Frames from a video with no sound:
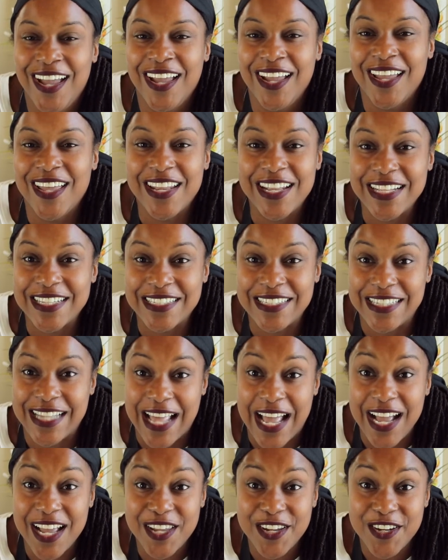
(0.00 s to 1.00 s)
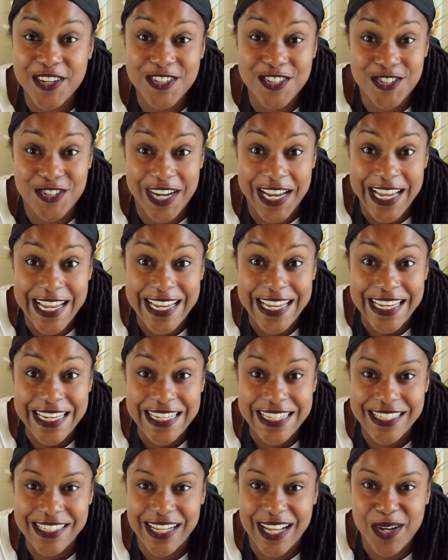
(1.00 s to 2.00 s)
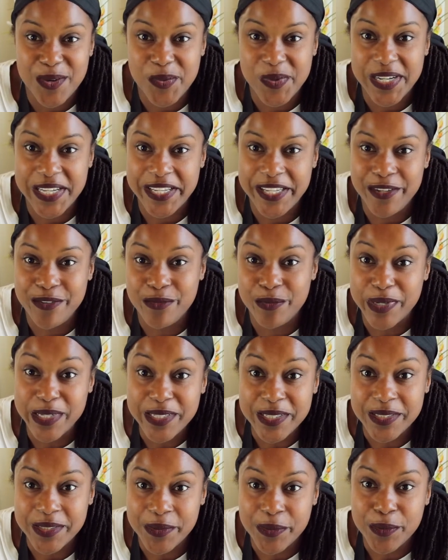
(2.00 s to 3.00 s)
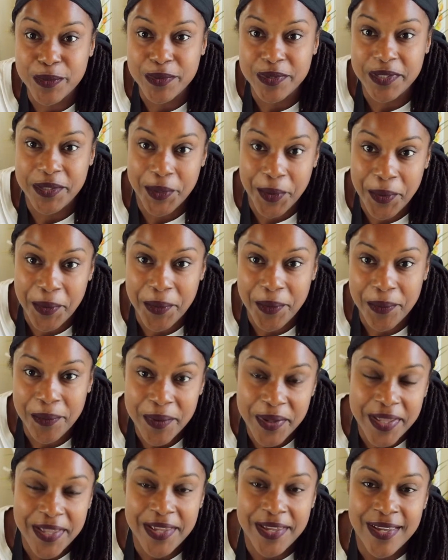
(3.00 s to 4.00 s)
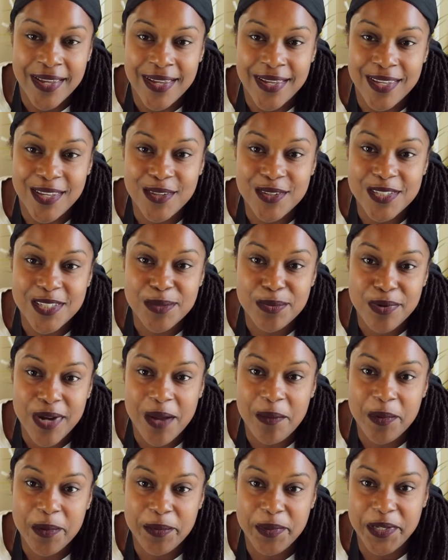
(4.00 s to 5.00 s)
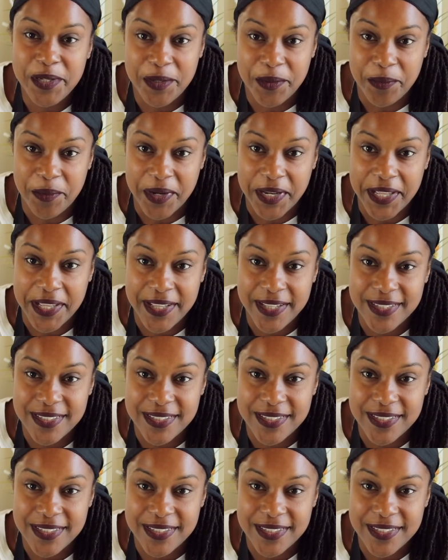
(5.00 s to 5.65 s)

and it's not your trade, it's not what you went to school to do, you should probably be doing it.